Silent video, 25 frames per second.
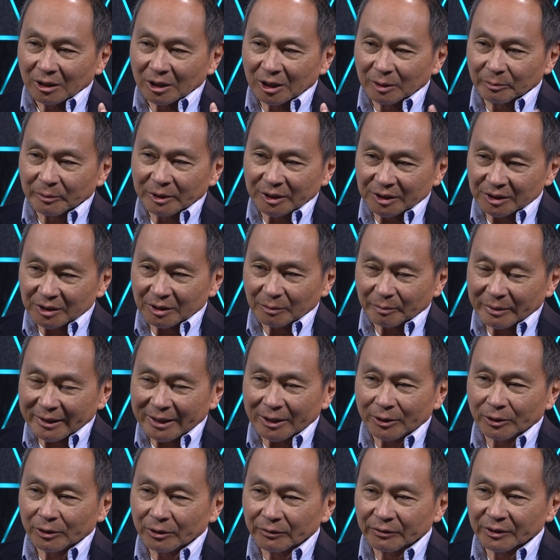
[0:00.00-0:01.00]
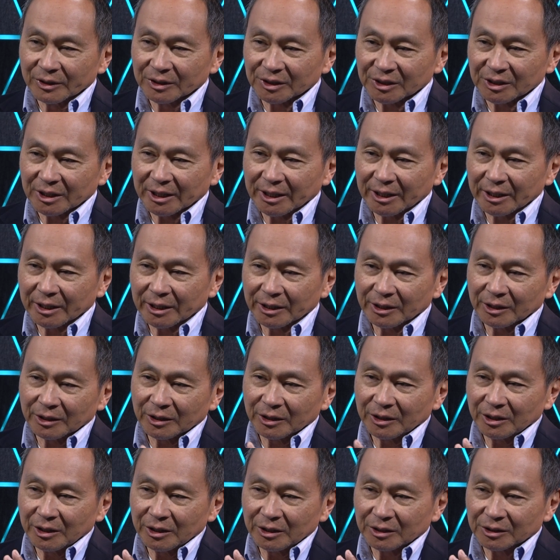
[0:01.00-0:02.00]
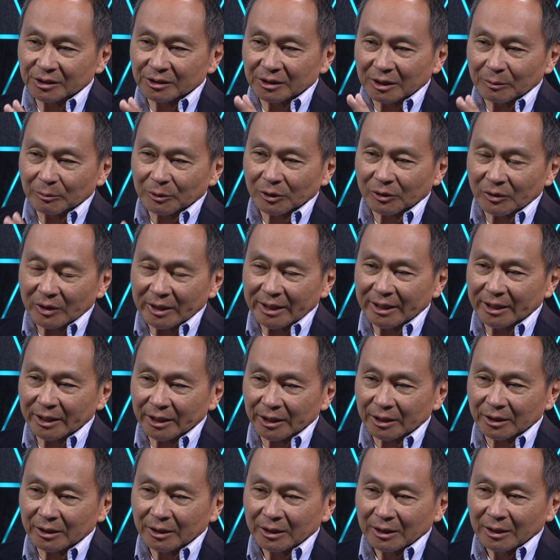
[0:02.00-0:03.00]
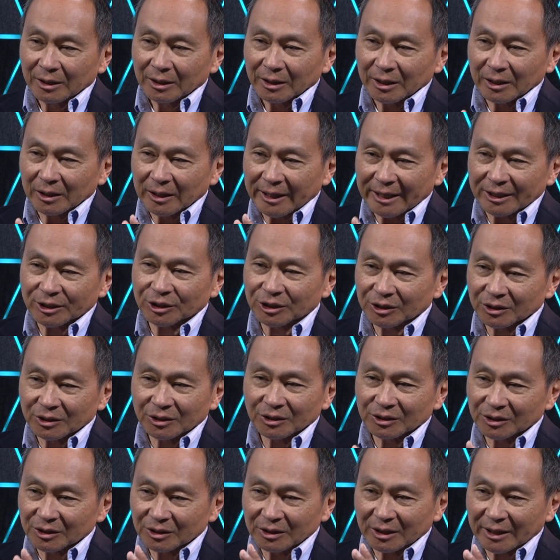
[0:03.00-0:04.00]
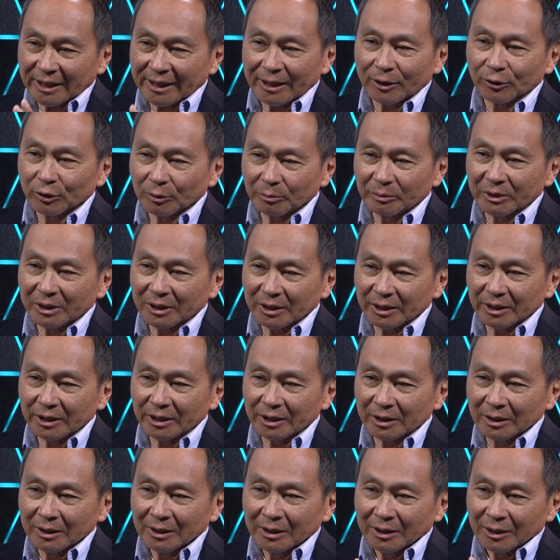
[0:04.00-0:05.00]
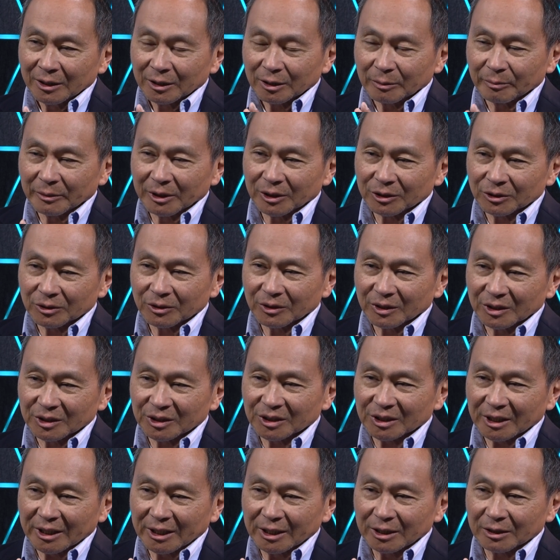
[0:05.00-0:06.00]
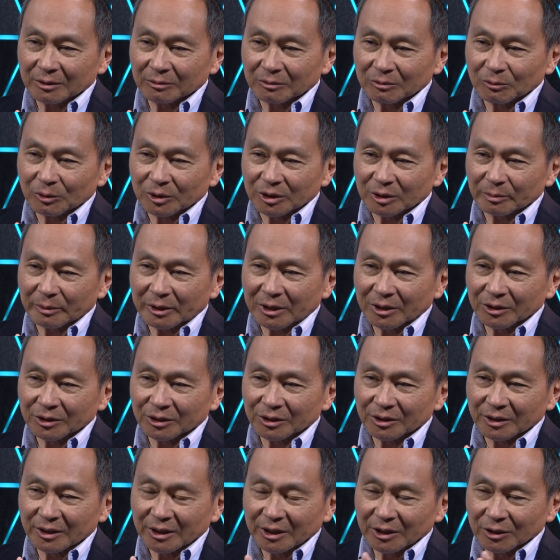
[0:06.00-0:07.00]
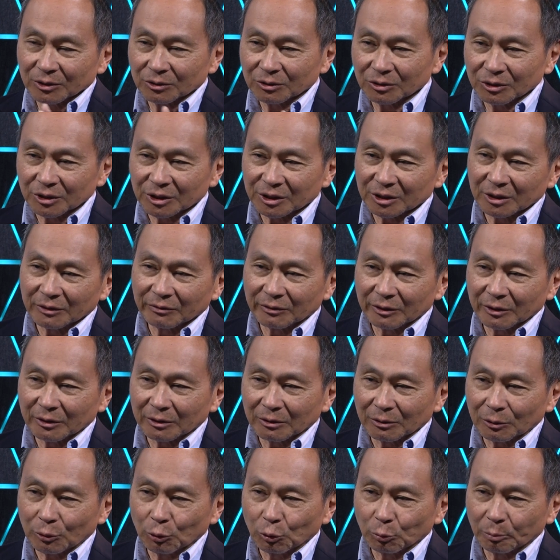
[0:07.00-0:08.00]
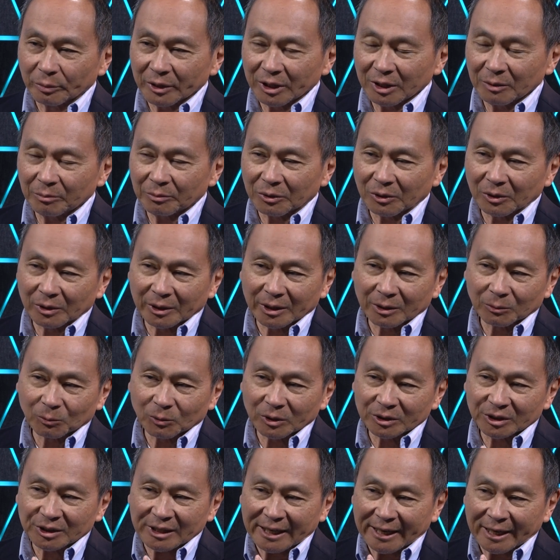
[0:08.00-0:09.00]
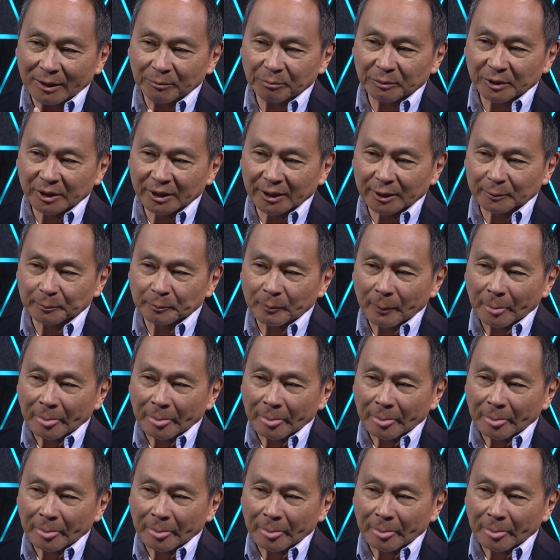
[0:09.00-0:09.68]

limits the power of the state, and it needs democratic elections accountability to make sure the state responds to the interests of the whole people. And what's happening